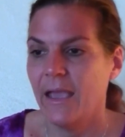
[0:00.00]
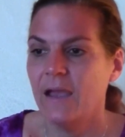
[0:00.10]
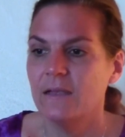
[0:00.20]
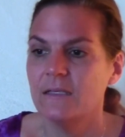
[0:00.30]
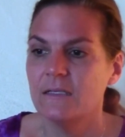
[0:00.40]

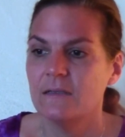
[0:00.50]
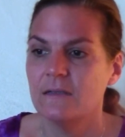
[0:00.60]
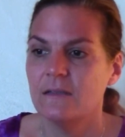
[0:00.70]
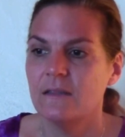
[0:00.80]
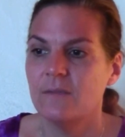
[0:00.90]
And
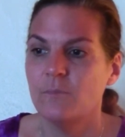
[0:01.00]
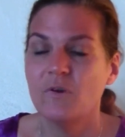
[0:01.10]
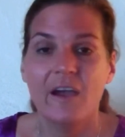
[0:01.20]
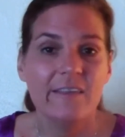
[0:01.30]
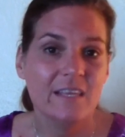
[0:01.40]
the
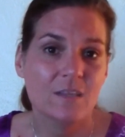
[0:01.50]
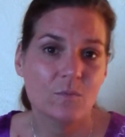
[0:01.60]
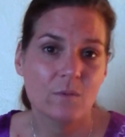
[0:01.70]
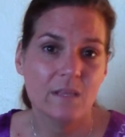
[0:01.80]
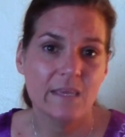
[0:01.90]

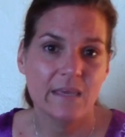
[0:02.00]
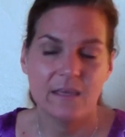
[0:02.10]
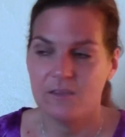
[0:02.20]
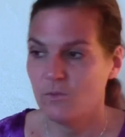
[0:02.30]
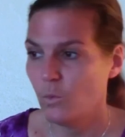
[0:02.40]
process really
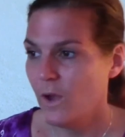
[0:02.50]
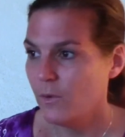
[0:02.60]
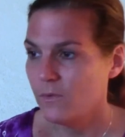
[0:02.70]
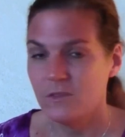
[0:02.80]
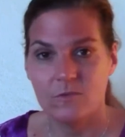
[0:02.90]
is,
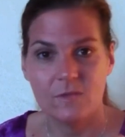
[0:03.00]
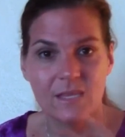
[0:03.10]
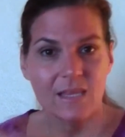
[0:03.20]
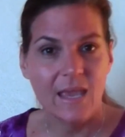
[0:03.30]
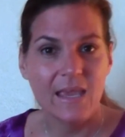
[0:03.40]
what would you
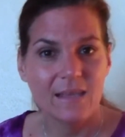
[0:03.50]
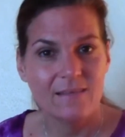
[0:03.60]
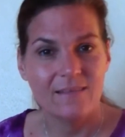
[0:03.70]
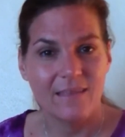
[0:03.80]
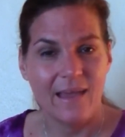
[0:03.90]
say
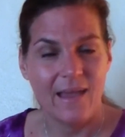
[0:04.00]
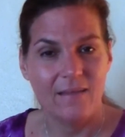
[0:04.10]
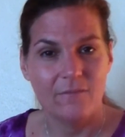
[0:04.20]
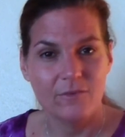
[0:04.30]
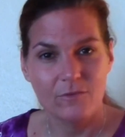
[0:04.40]
to
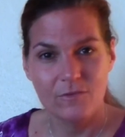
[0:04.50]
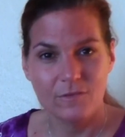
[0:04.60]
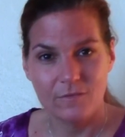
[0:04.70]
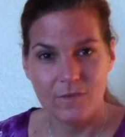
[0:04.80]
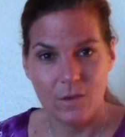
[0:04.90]
that
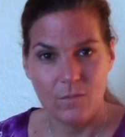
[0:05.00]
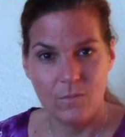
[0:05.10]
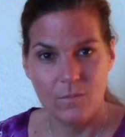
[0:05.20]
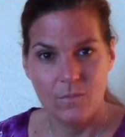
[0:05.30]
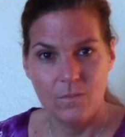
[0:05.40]
version of you
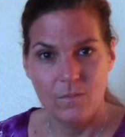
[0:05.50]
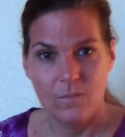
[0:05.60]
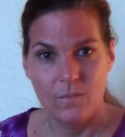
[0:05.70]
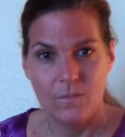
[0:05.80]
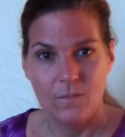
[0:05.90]

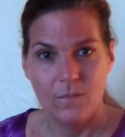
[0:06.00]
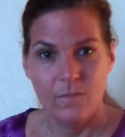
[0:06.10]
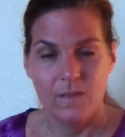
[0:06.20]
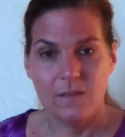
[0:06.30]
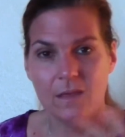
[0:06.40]

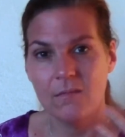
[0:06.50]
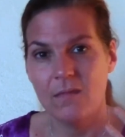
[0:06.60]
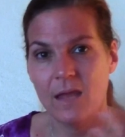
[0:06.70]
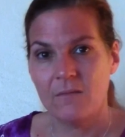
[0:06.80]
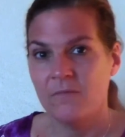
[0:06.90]
that's
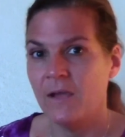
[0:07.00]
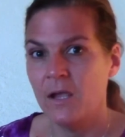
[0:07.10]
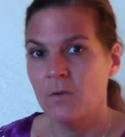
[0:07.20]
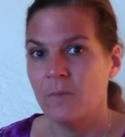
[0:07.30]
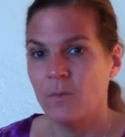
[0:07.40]
in that
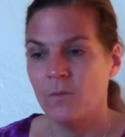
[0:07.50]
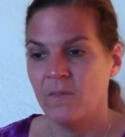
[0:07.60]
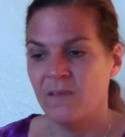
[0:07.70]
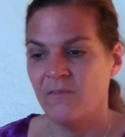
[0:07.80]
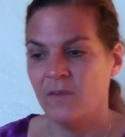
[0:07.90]
environment where
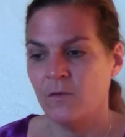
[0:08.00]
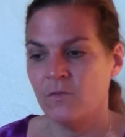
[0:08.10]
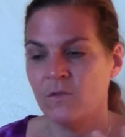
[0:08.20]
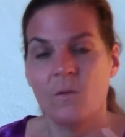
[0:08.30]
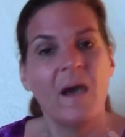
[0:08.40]
they feel
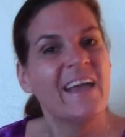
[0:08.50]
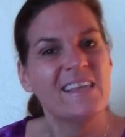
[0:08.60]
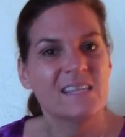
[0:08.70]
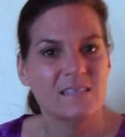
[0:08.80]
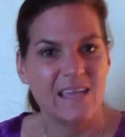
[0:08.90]
so
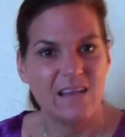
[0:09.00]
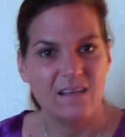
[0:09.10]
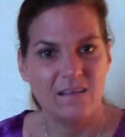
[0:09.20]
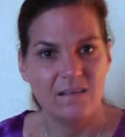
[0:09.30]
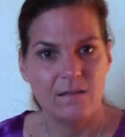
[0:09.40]

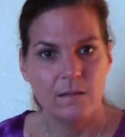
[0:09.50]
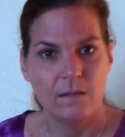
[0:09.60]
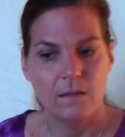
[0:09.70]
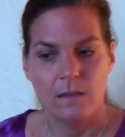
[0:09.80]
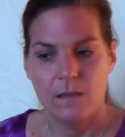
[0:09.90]
isolated?
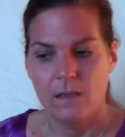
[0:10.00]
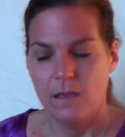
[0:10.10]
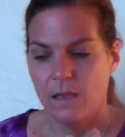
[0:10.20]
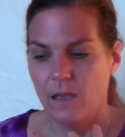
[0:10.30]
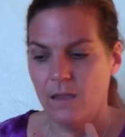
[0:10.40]

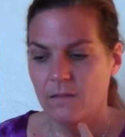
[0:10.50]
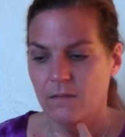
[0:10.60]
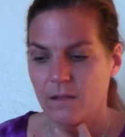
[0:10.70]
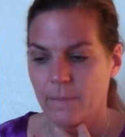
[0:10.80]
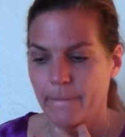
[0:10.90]
And